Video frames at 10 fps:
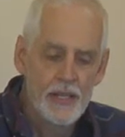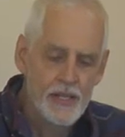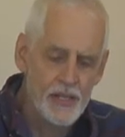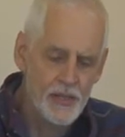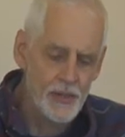
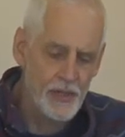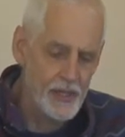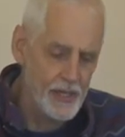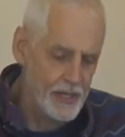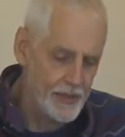so,
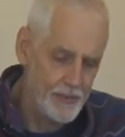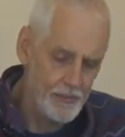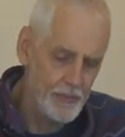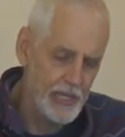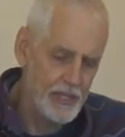uh,
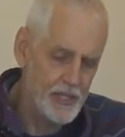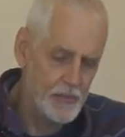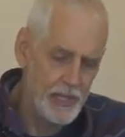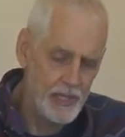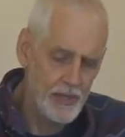men
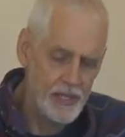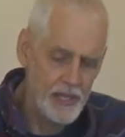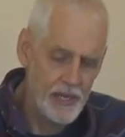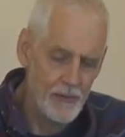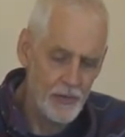speak of these
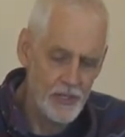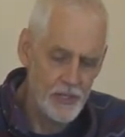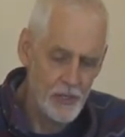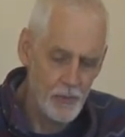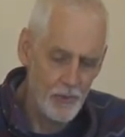erring ones
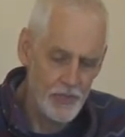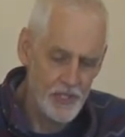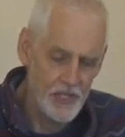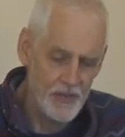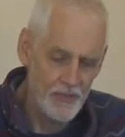as
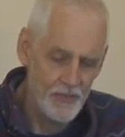hopeless,